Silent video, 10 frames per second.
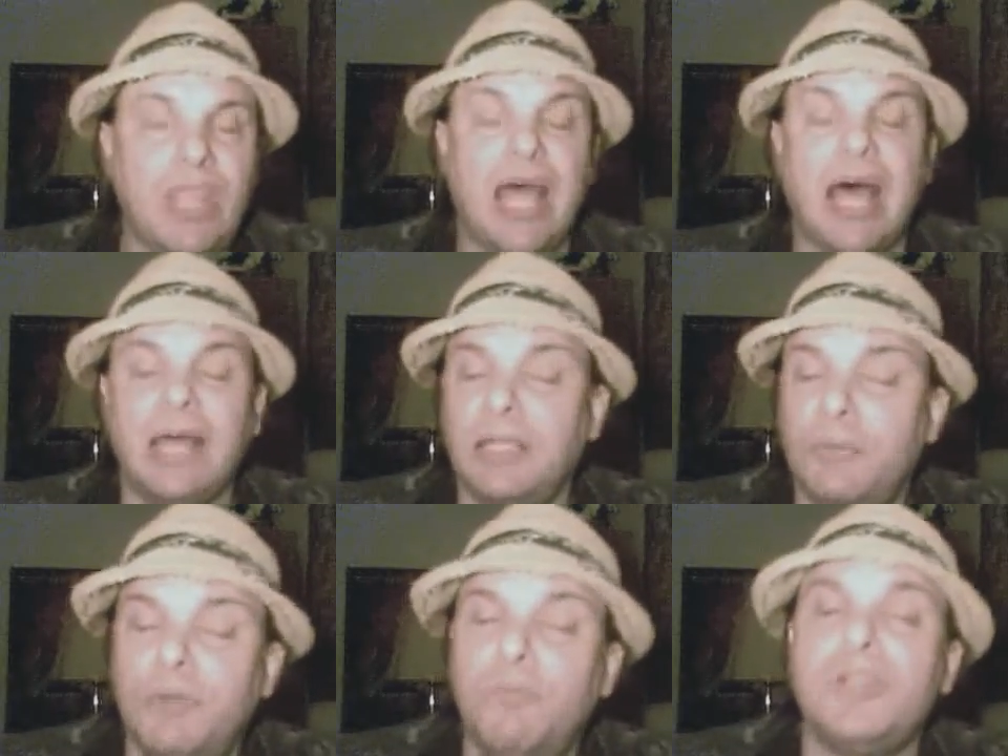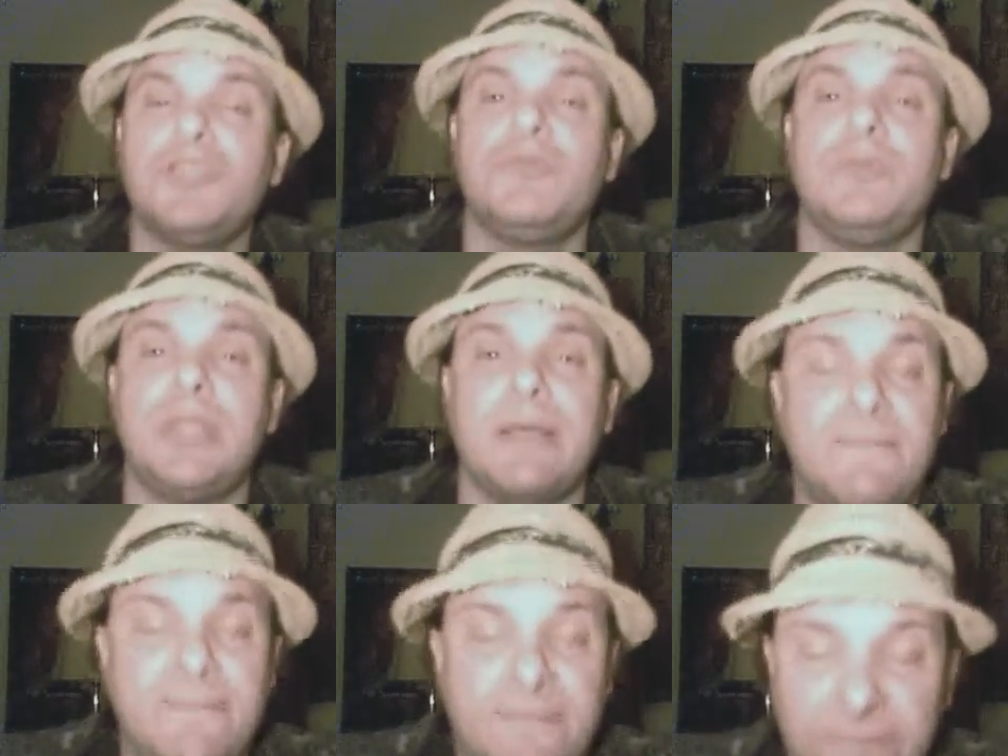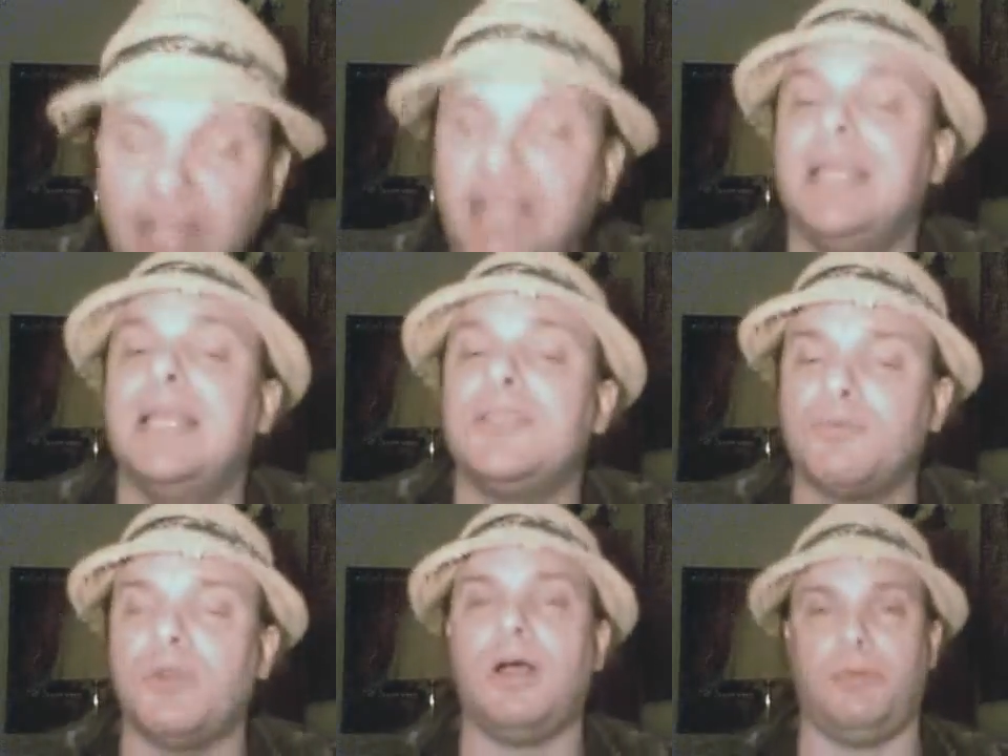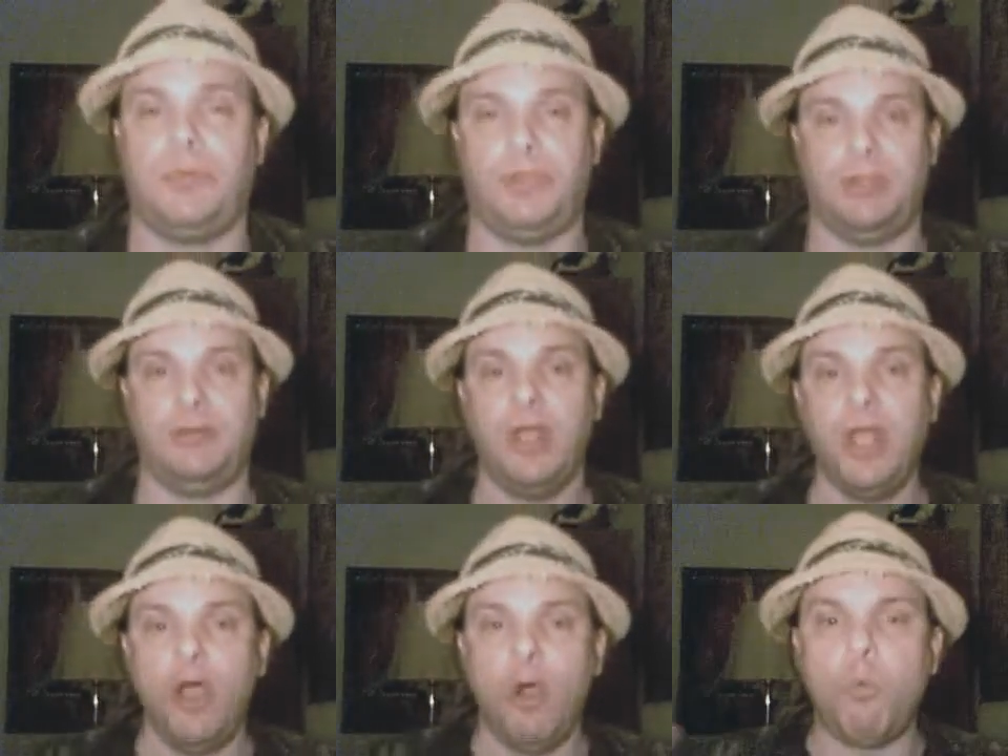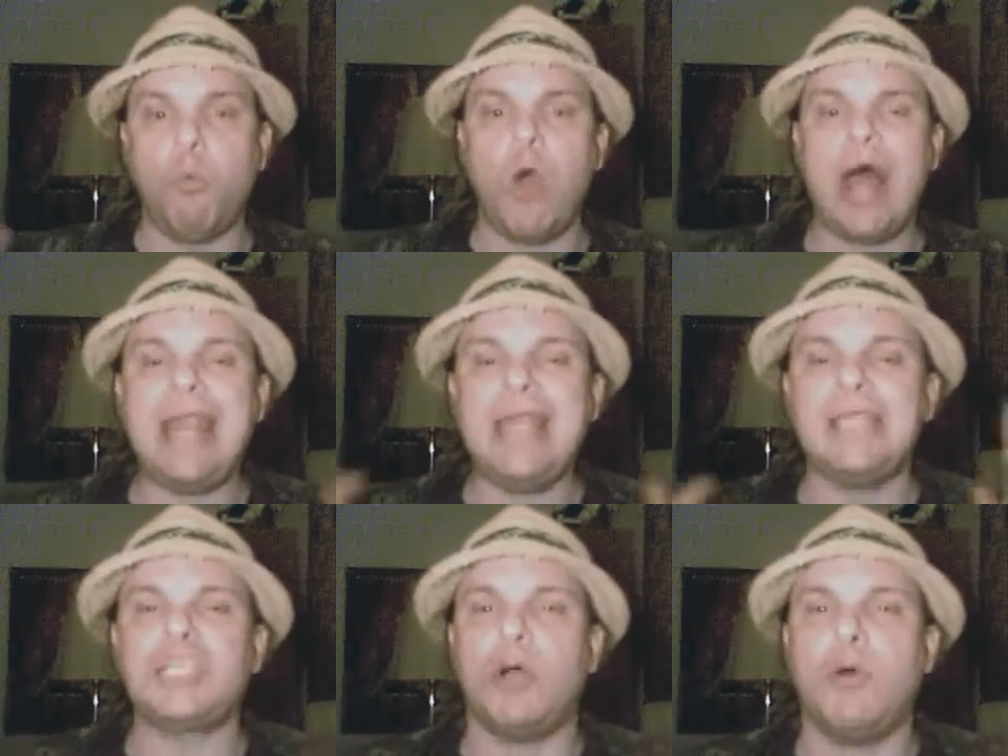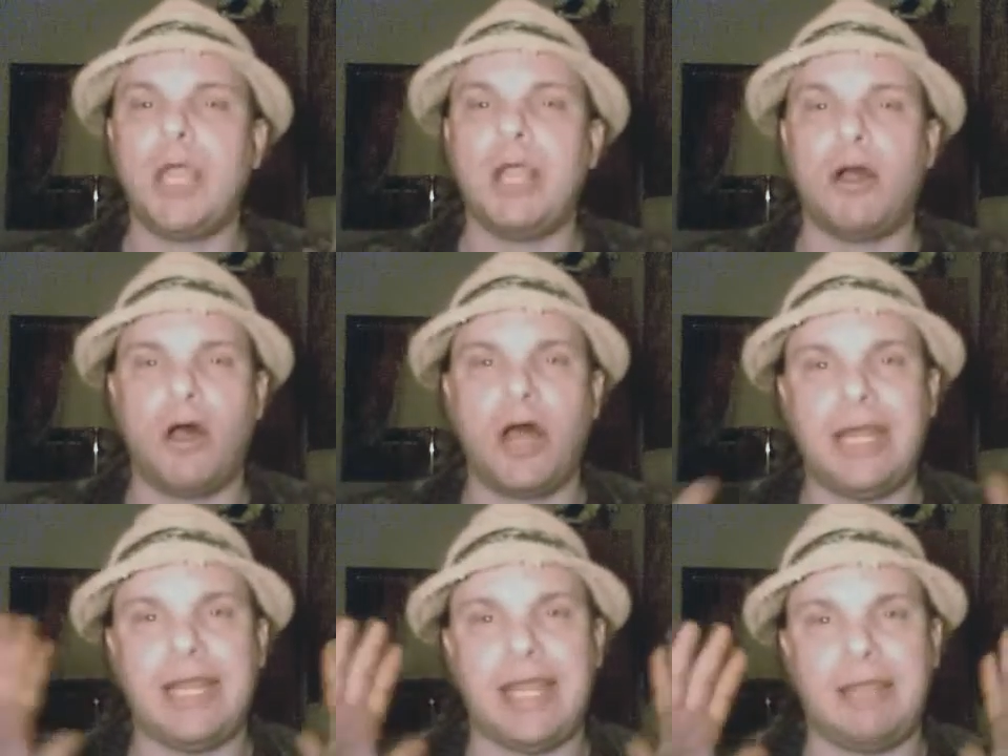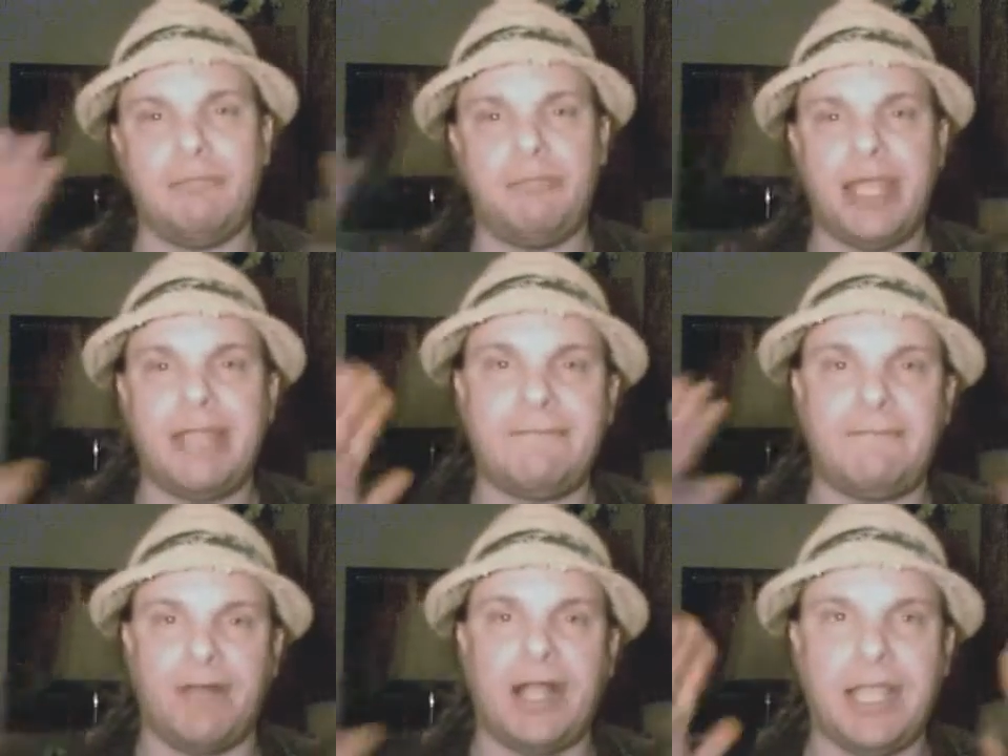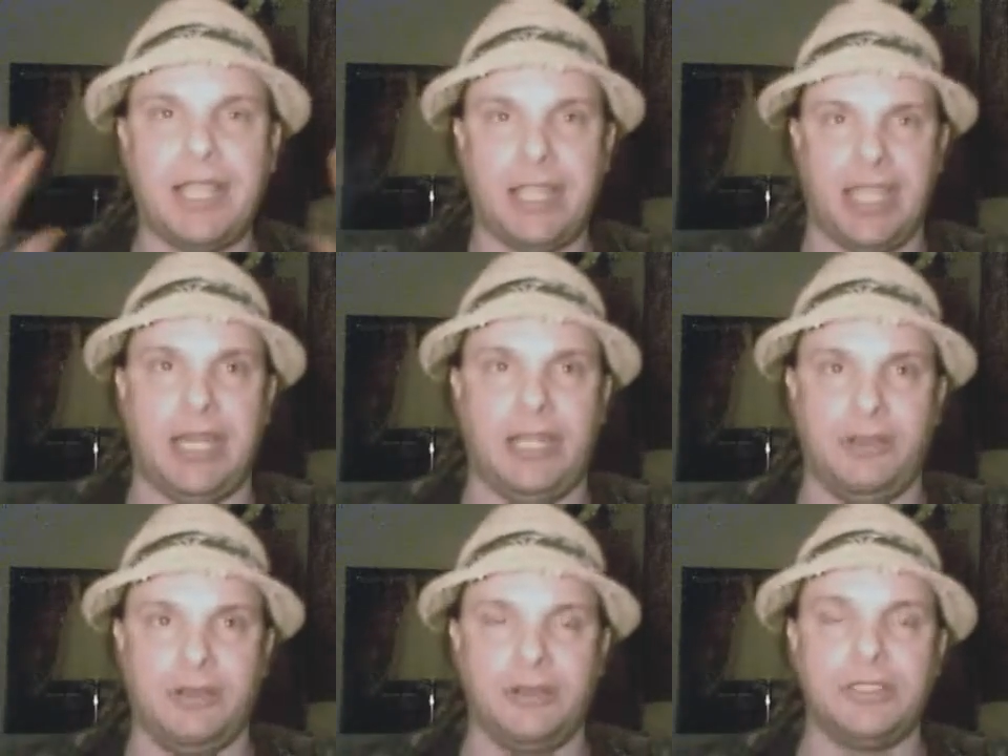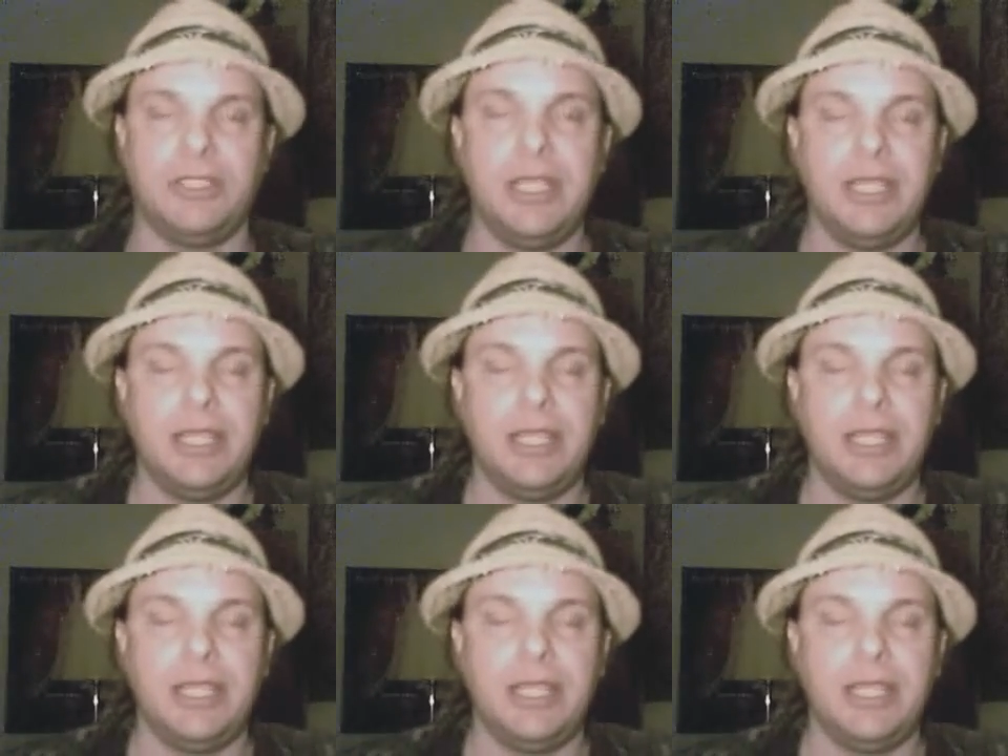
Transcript: Hollywood, what the fuck is wrong with you? What is going on in that big fucking head of yours?